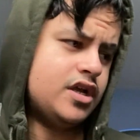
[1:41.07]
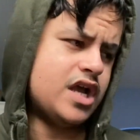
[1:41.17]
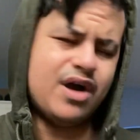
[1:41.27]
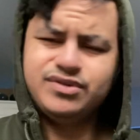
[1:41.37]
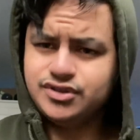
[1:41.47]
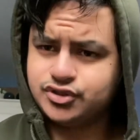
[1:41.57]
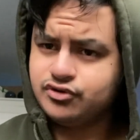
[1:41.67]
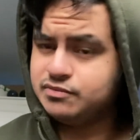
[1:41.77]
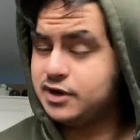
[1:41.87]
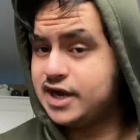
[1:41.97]
I wasn't sure
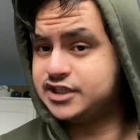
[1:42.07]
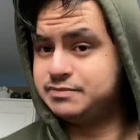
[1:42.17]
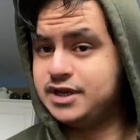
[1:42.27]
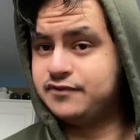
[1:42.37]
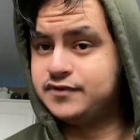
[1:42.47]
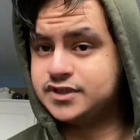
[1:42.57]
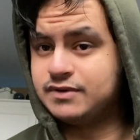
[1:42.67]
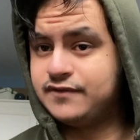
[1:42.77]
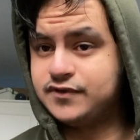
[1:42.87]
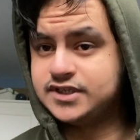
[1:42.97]
about Ashby at first when
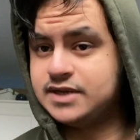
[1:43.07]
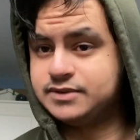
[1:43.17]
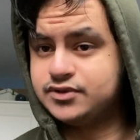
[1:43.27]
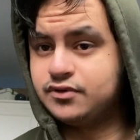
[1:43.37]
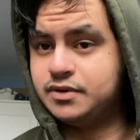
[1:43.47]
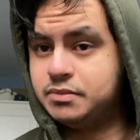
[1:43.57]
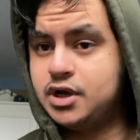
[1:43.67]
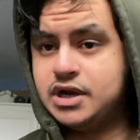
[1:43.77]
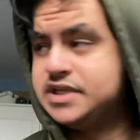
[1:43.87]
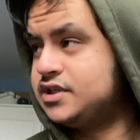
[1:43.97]
I first ever saw him, but
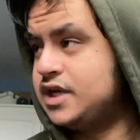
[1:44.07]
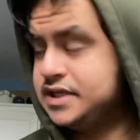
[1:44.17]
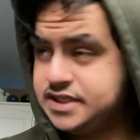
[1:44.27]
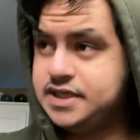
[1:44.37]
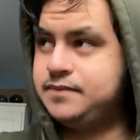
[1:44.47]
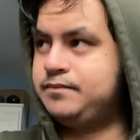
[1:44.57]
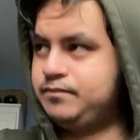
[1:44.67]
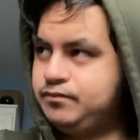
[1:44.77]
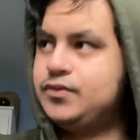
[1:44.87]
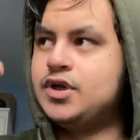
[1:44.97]
as he
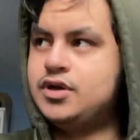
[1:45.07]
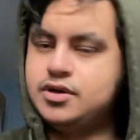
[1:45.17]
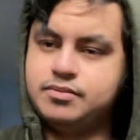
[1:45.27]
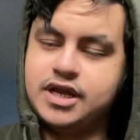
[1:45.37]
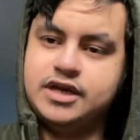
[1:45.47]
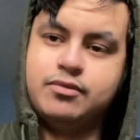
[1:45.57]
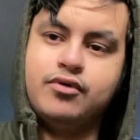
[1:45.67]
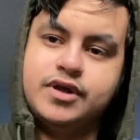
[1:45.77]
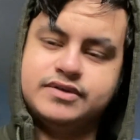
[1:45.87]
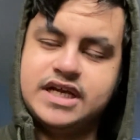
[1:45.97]
played
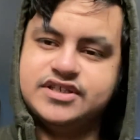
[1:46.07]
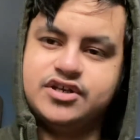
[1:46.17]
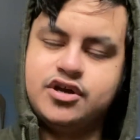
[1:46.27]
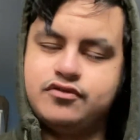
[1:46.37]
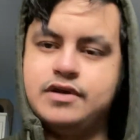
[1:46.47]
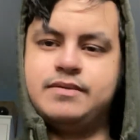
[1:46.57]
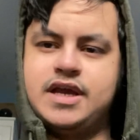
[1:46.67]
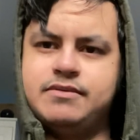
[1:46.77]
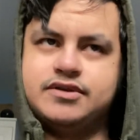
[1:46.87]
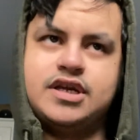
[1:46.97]
more, it was that Zagreb
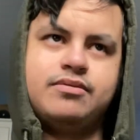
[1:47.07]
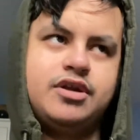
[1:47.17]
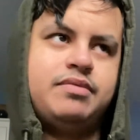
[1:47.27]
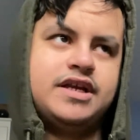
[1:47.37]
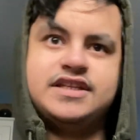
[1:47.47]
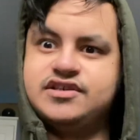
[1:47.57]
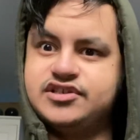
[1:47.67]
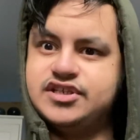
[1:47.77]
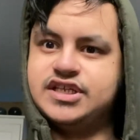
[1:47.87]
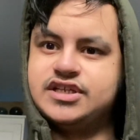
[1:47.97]
game, I was like, I'm going to pay attention
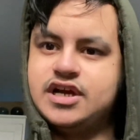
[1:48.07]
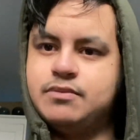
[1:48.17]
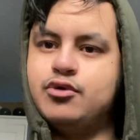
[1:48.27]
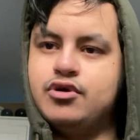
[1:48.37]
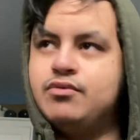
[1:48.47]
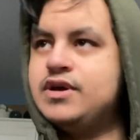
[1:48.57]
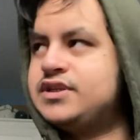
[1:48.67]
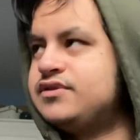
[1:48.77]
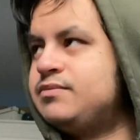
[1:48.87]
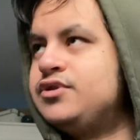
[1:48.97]
to this guy more. As I
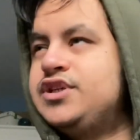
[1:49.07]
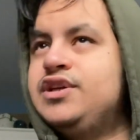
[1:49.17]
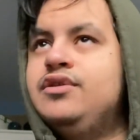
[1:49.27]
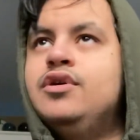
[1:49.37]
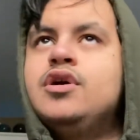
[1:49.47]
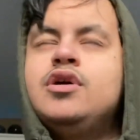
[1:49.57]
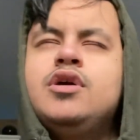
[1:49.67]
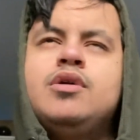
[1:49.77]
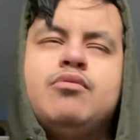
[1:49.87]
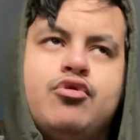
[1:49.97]
was watching
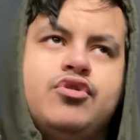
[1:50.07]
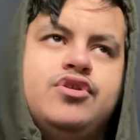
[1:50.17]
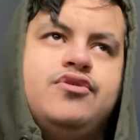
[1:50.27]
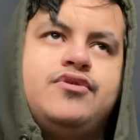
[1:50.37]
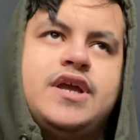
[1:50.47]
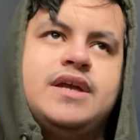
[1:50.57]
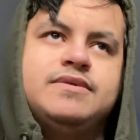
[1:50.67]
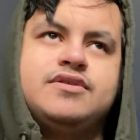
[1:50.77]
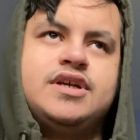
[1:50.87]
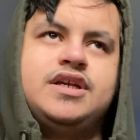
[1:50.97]
more youth games, I
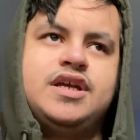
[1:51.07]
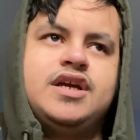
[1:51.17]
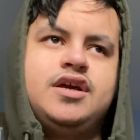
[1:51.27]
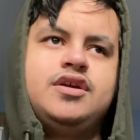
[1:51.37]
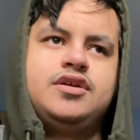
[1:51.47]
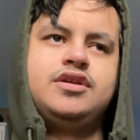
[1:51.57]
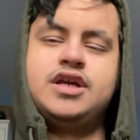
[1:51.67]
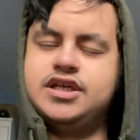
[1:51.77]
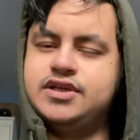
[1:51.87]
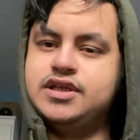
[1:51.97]
was like,
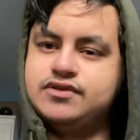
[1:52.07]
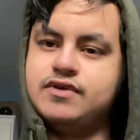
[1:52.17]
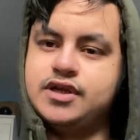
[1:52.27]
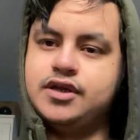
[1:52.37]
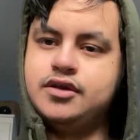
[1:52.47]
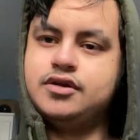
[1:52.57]
he's ready.